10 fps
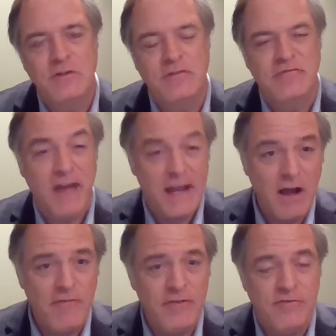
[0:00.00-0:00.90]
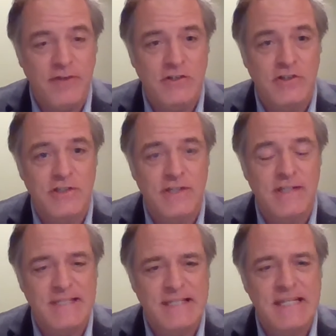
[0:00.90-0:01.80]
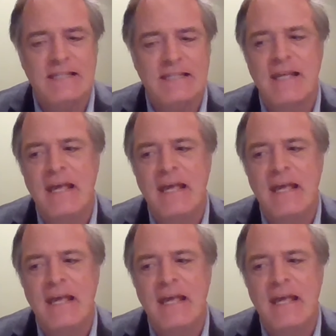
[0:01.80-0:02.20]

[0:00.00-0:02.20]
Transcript: to fight off infections and disease.